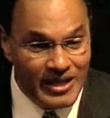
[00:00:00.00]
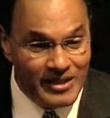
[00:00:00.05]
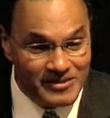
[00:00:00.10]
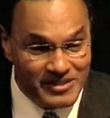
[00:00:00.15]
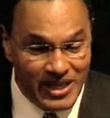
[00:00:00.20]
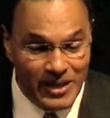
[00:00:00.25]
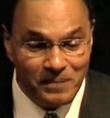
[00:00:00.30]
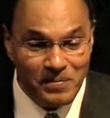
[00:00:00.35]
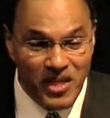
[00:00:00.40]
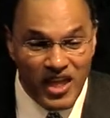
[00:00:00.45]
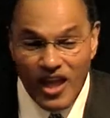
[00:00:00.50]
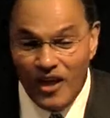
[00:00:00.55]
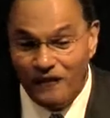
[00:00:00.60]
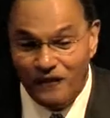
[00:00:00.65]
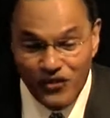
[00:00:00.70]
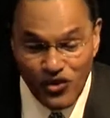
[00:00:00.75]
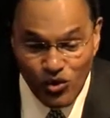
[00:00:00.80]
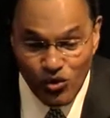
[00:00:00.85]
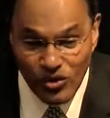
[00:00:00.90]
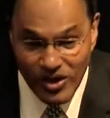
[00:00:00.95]
said,
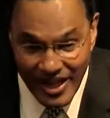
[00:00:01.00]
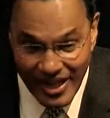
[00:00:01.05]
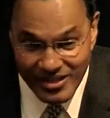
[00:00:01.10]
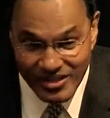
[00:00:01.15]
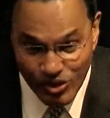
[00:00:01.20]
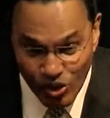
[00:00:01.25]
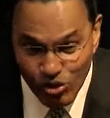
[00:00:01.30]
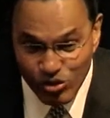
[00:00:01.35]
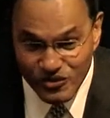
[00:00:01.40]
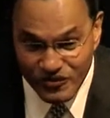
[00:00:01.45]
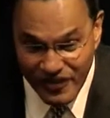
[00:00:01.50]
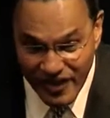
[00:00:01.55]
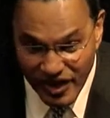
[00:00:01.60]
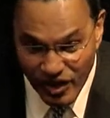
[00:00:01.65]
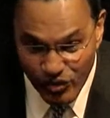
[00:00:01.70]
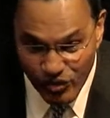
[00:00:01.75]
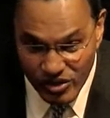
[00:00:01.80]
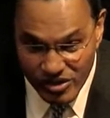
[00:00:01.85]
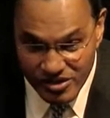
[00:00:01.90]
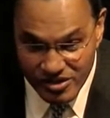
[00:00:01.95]
if you let those
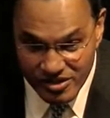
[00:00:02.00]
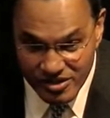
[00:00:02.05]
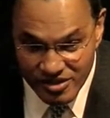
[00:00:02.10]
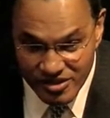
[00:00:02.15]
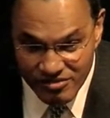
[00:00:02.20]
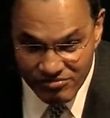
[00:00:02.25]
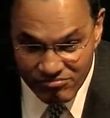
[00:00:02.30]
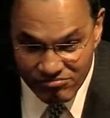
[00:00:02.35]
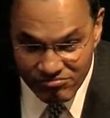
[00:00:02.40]
veterans